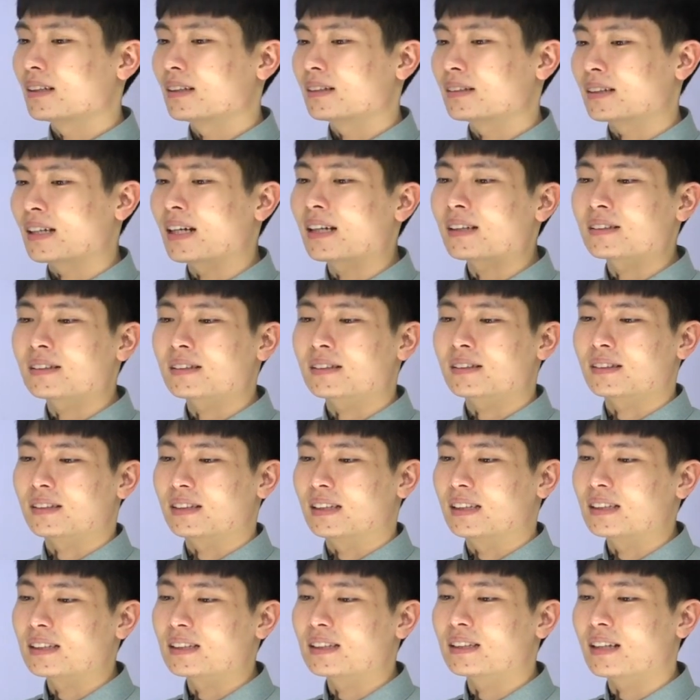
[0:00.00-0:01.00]
technically
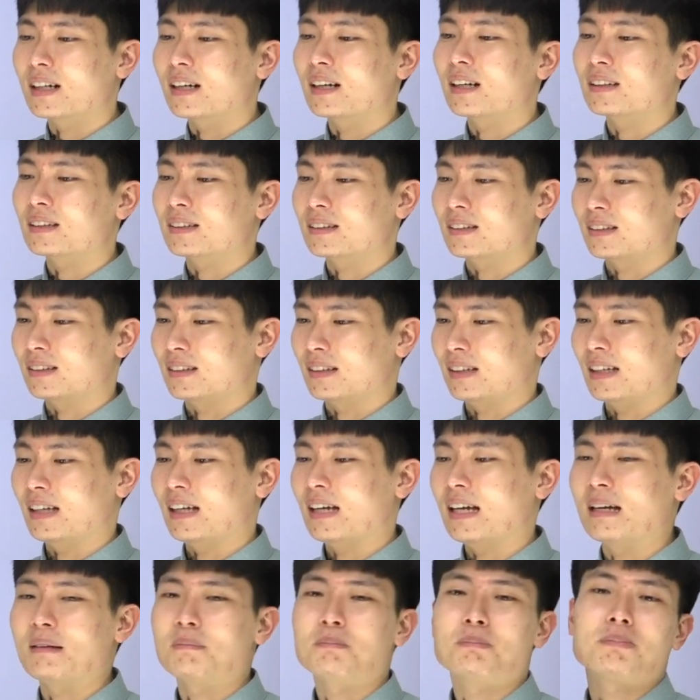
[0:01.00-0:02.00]
it's not
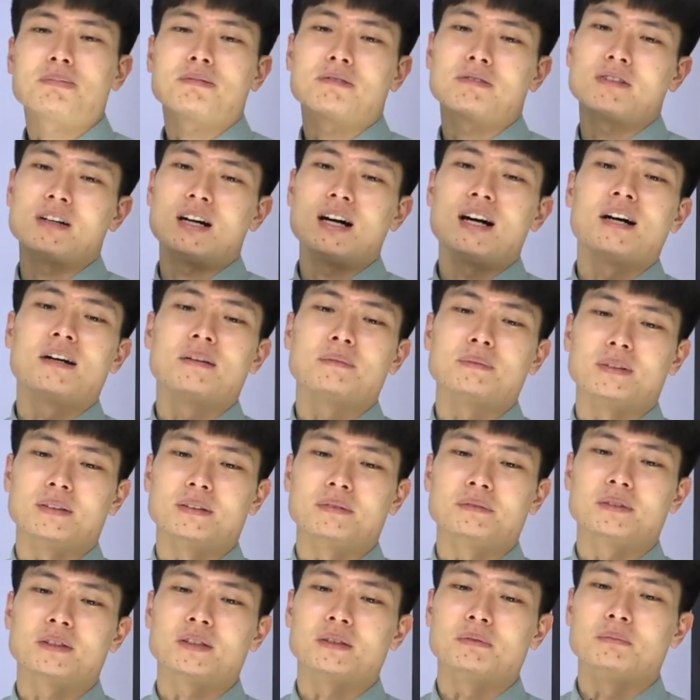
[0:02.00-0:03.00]
a
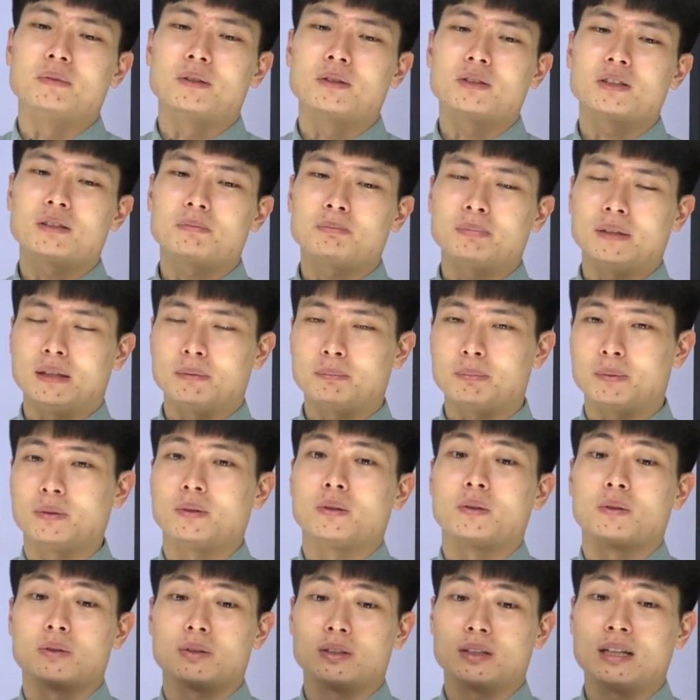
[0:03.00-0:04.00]
problem to most people,
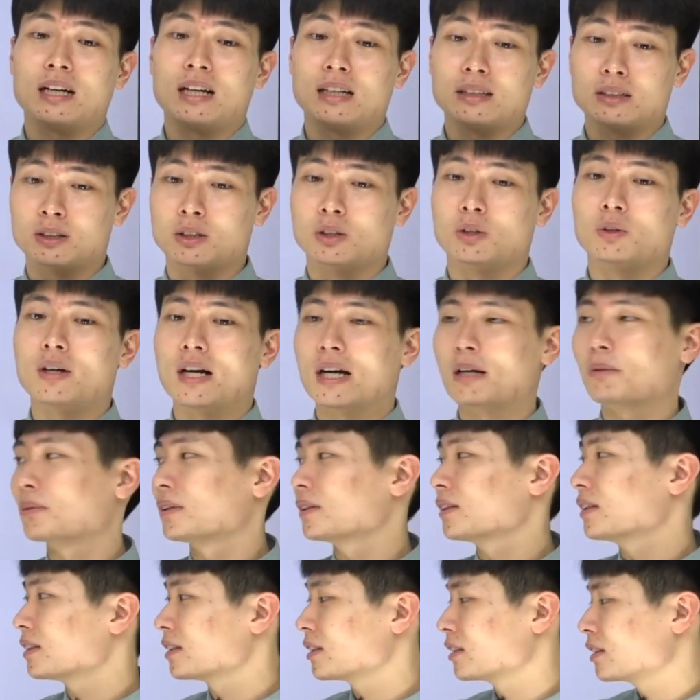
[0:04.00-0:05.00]
or so I
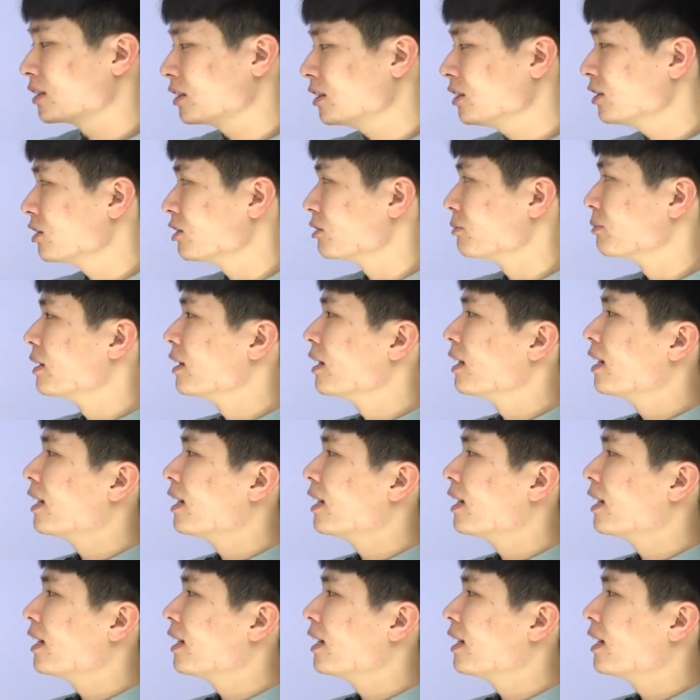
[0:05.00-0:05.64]
would assume.